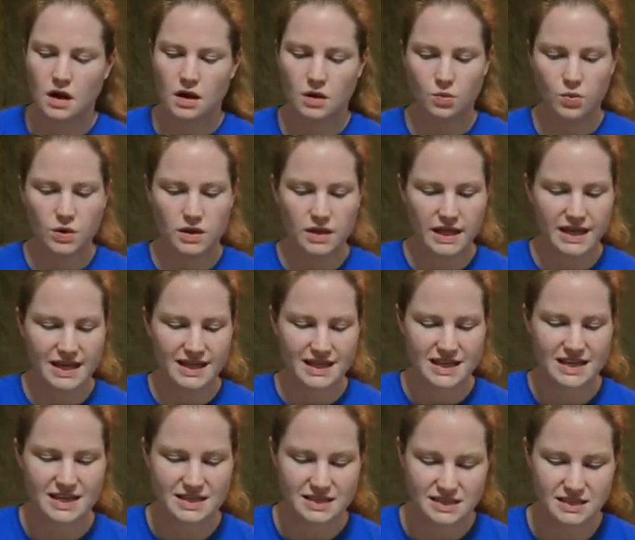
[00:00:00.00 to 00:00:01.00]
one like
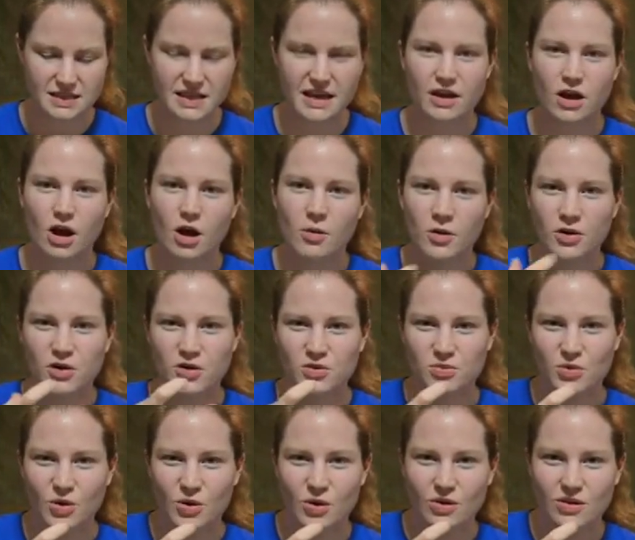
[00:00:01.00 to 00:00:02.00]
this. They come on a
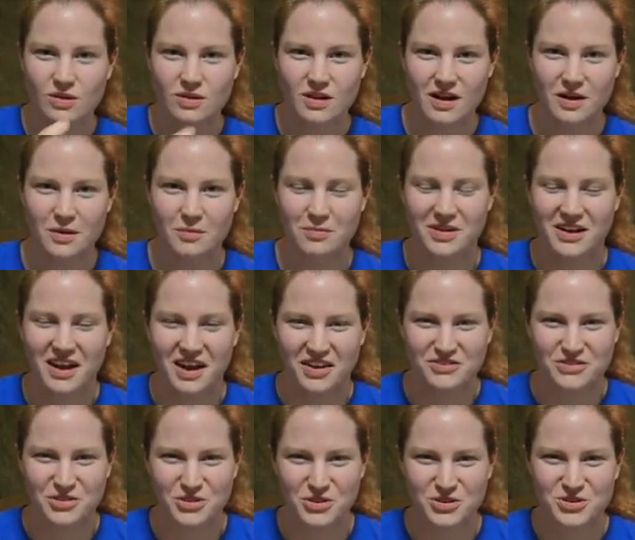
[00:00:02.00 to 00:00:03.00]
roll, but
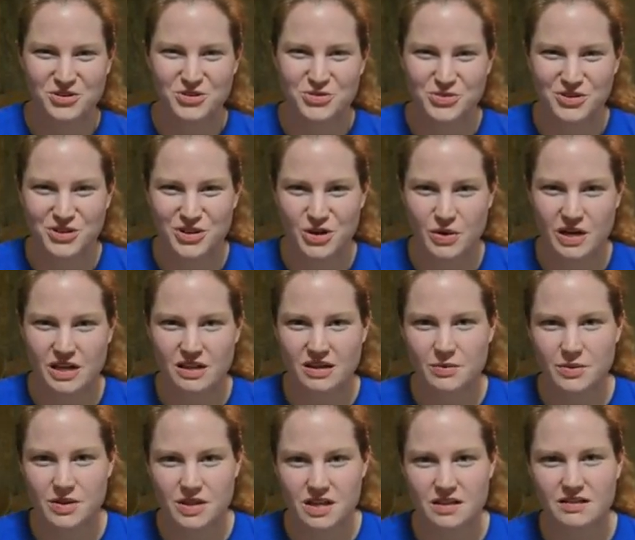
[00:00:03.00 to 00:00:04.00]
I've learned really quickly
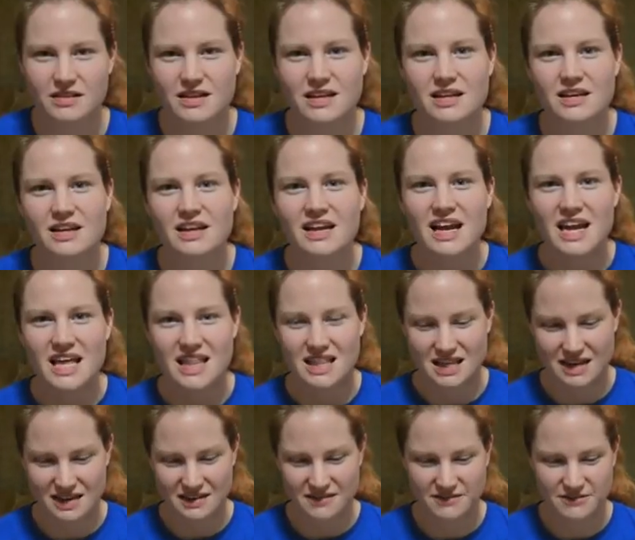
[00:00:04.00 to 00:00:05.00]
with Killian
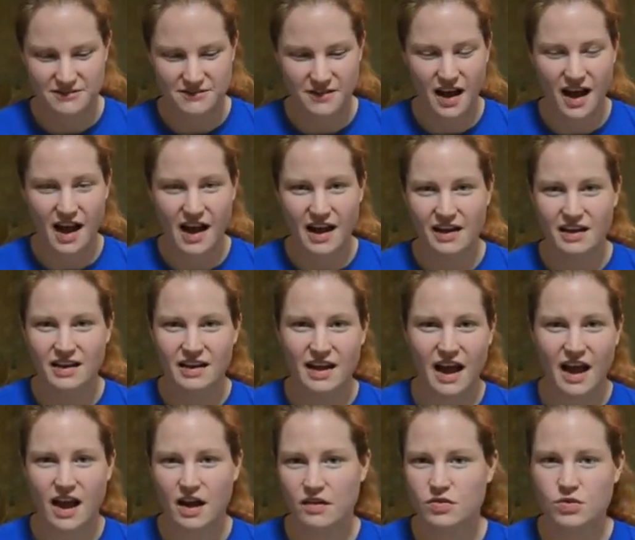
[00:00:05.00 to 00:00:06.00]
that if I
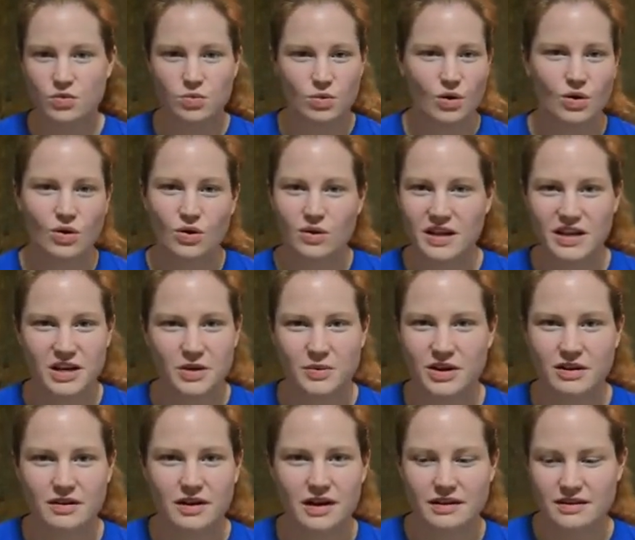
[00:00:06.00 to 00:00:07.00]
have the roll
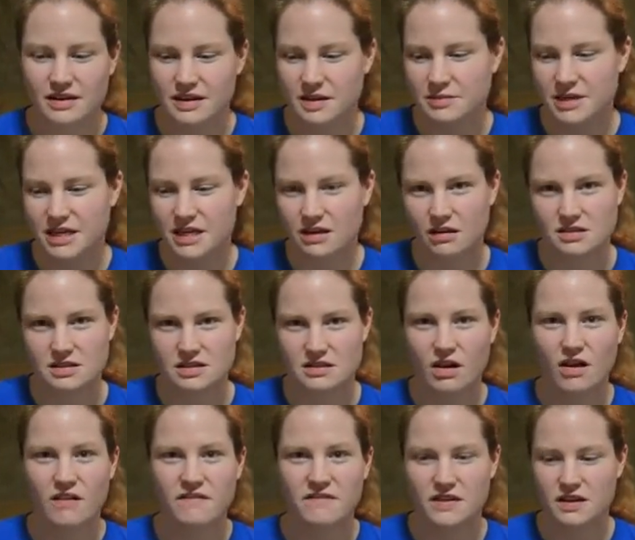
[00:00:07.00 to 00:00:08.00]
anywhere near him, he knocks it
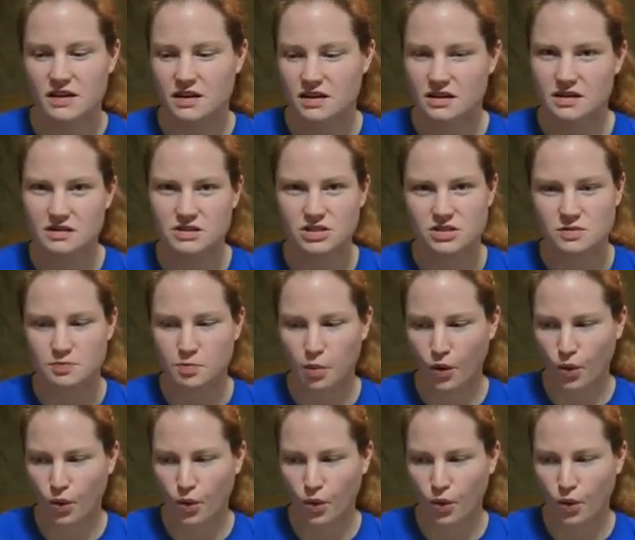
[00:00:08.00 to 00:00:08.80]
off and it just